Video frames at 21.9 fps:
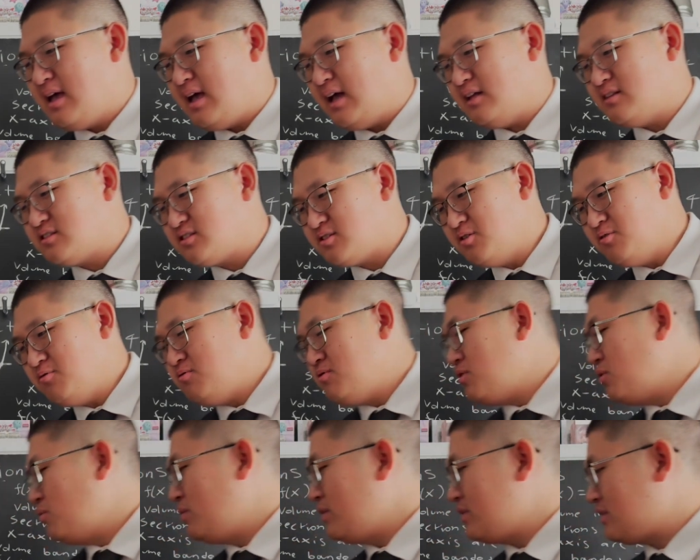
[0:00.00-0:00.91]
And so
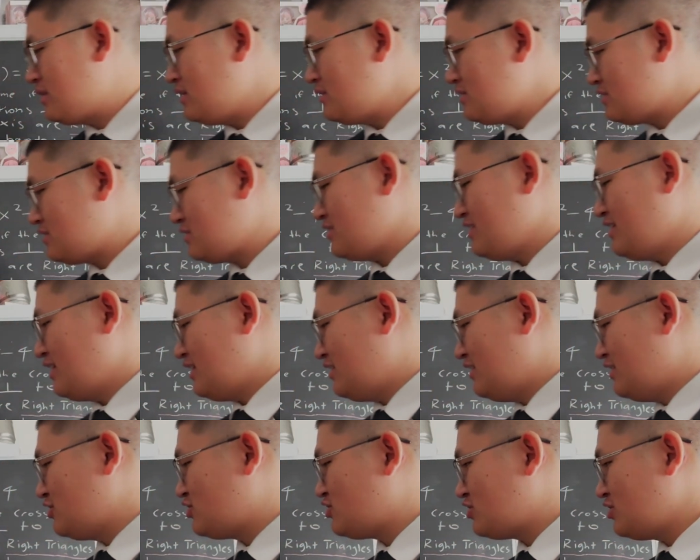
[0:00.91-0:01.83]
with this
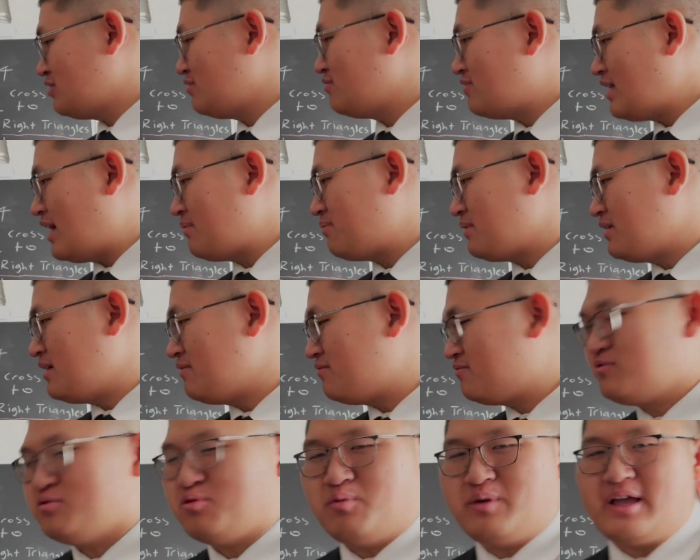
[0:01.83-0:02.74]
should wrap it up
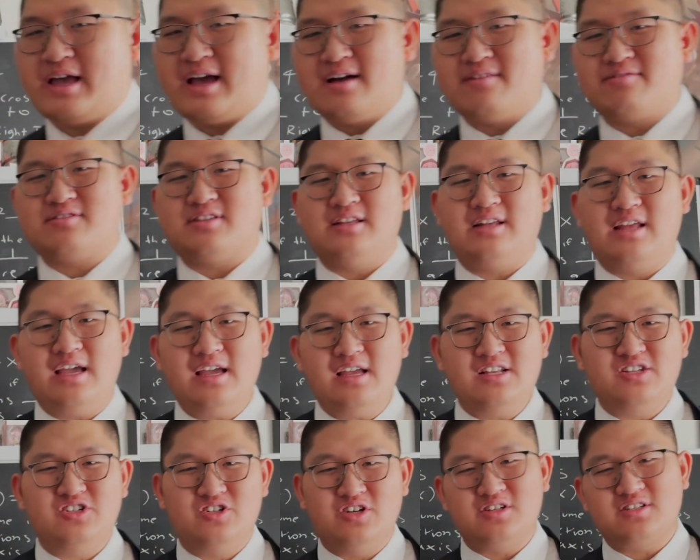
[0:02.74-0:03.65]
for what we have today,
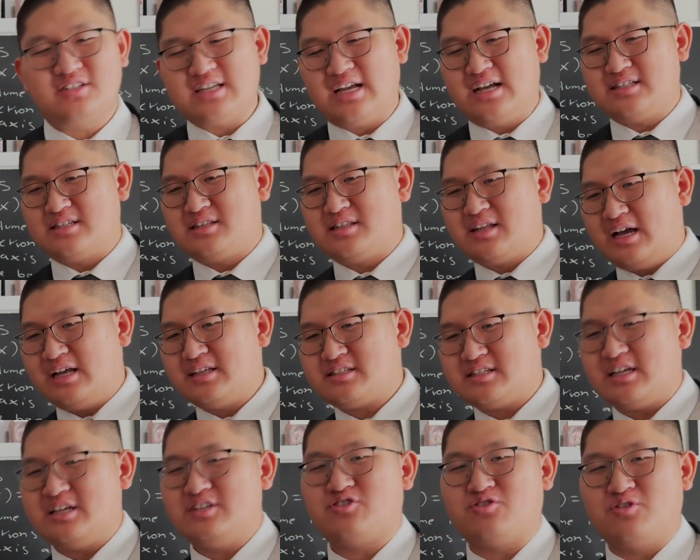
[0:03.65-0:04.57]
just as a
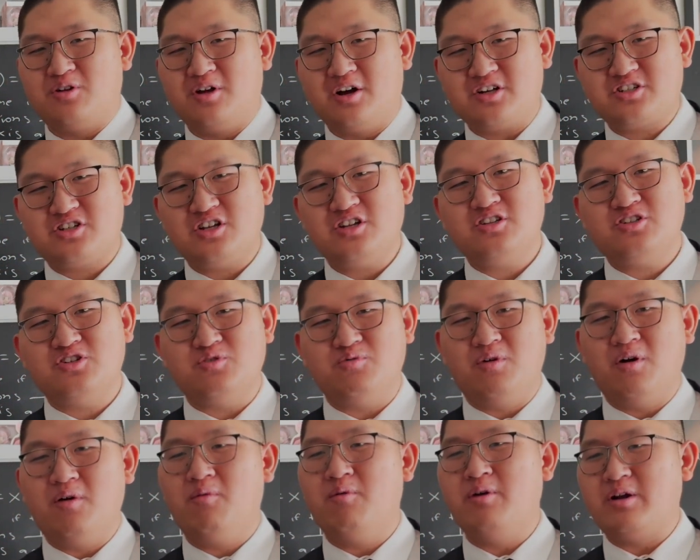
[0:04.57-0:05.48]
nice introduction to
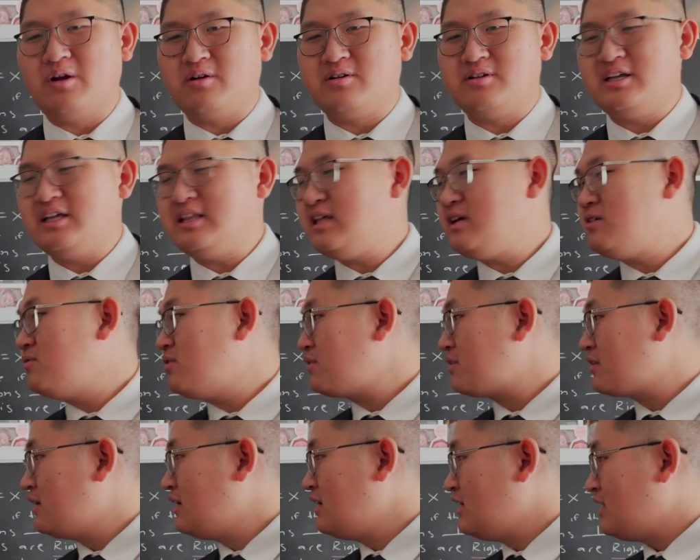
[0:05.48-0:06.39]
what we are dealing with
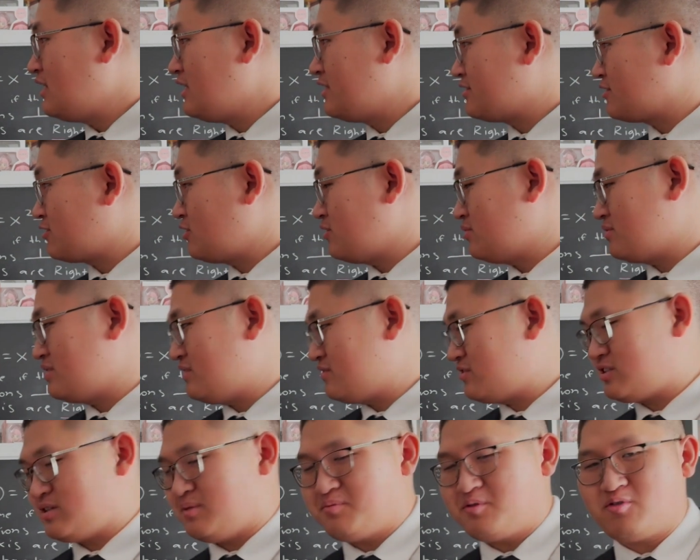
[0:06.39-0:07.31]
in terms of
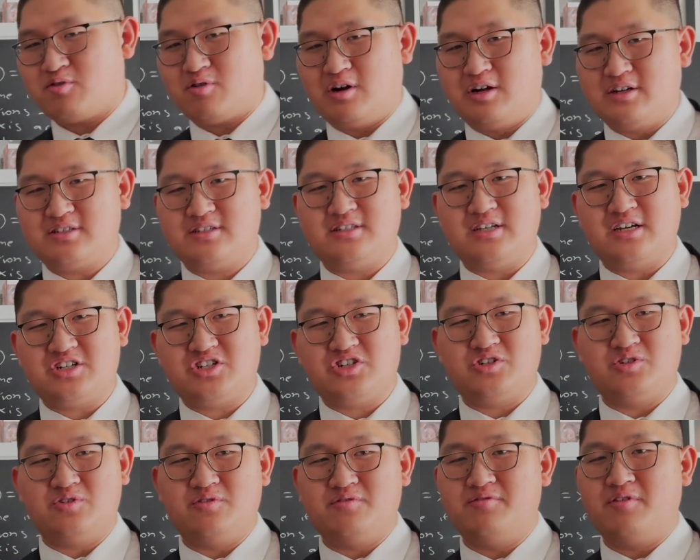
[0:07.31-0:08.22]
some
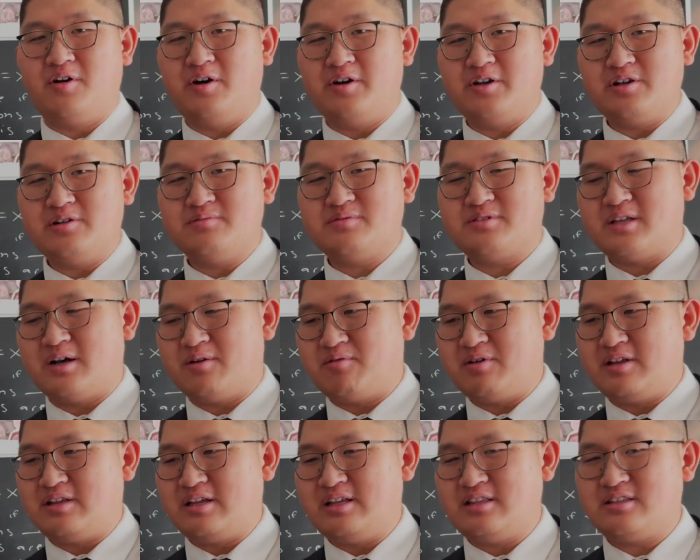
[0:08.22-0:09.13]
cross-sectional volumes that
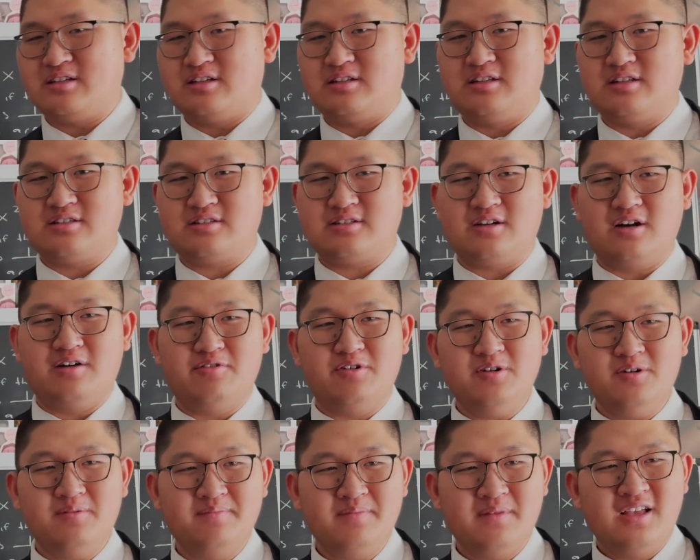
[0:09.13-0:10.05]
we need to
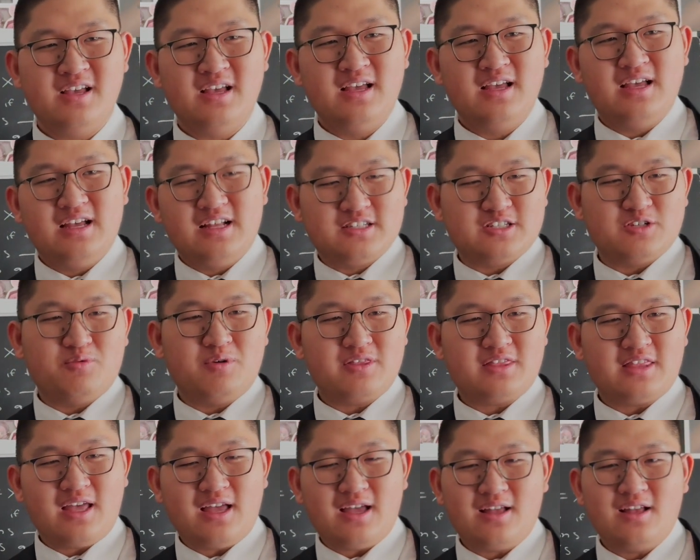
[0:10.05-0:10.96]
discover. So
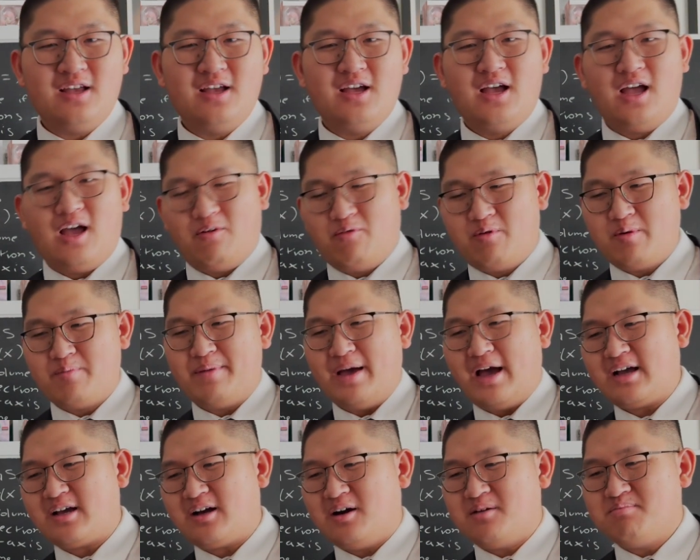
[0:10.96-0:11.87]
with that, we'll be
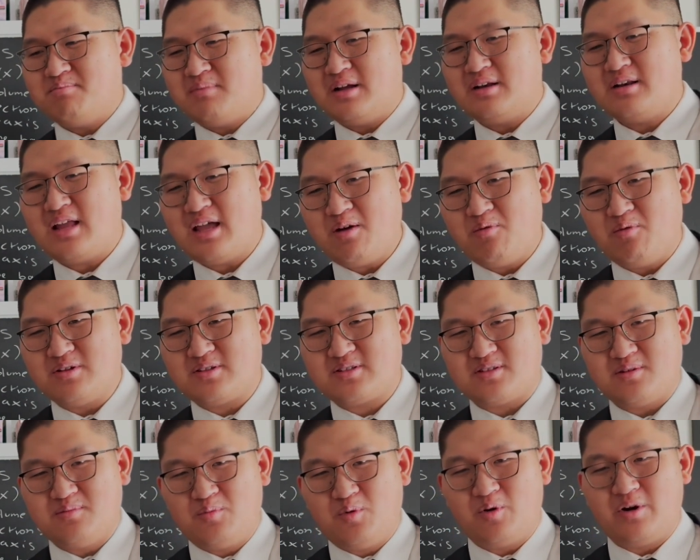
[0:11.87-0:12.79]
back on Monday with
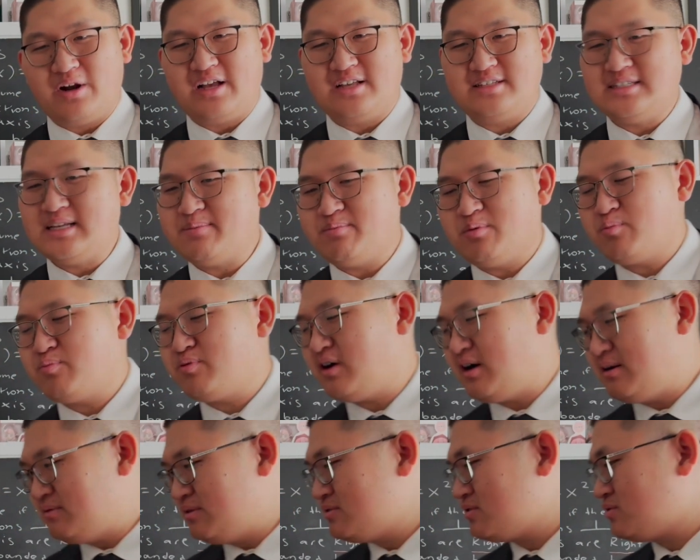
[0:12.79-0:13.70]
some more example
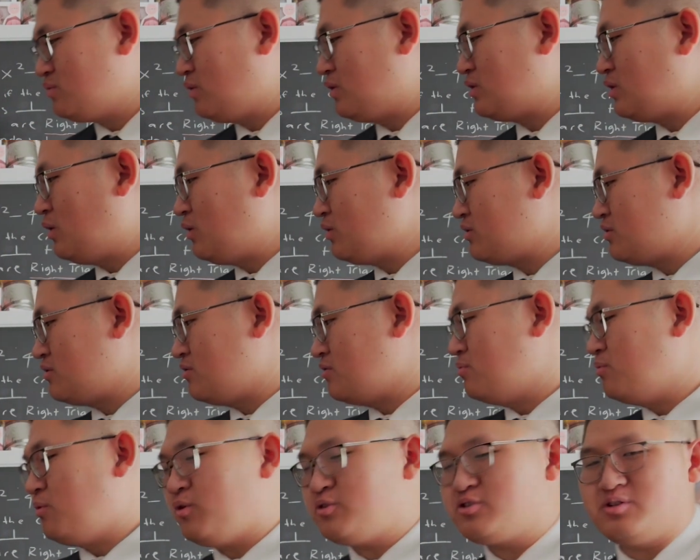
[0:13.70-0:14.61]
problems. We'll go through
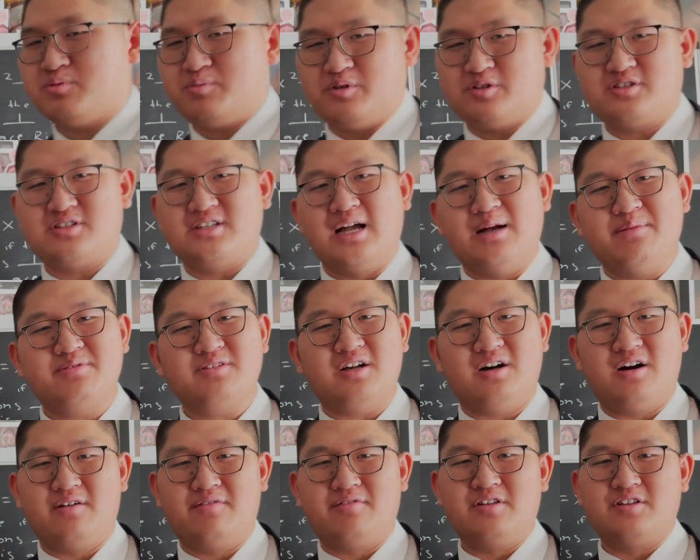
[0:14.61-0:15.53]
multiple steps
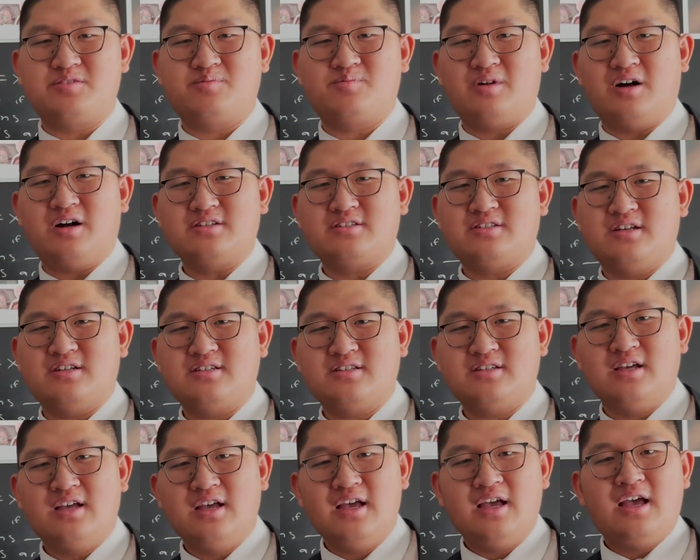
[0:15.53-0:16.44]
of this
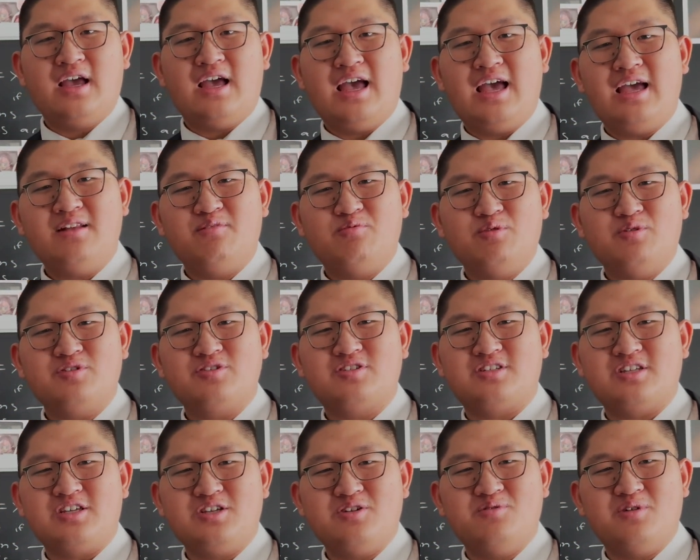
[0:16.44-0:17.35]
process, and we'll
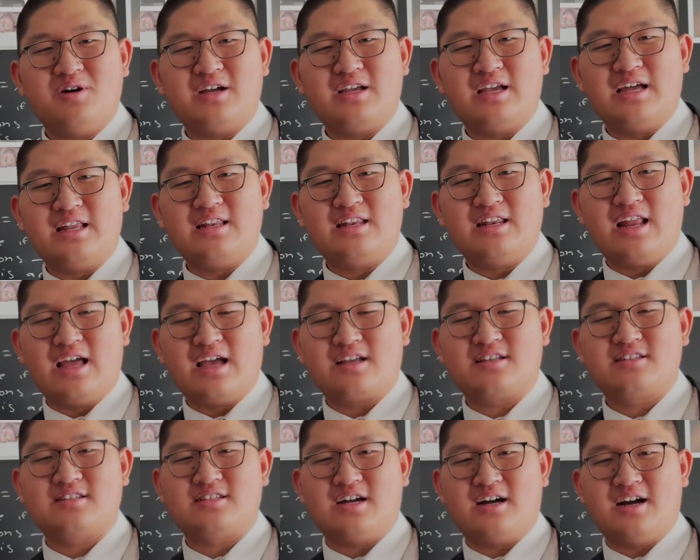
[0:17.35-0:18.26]
see you again
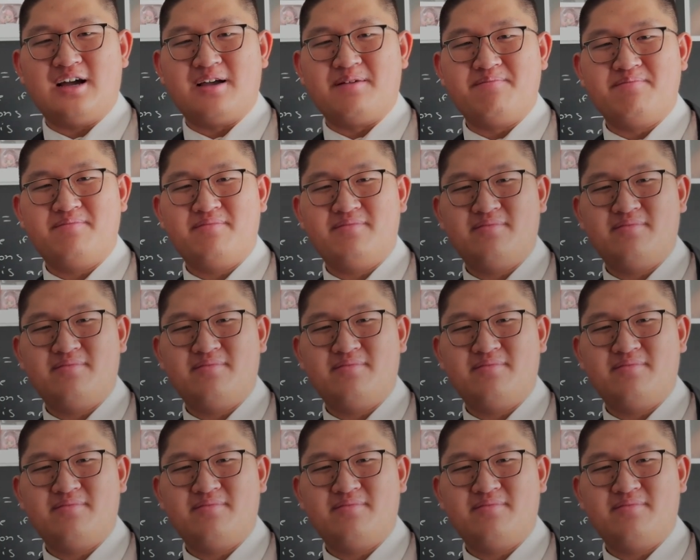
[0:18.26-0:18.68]
next time.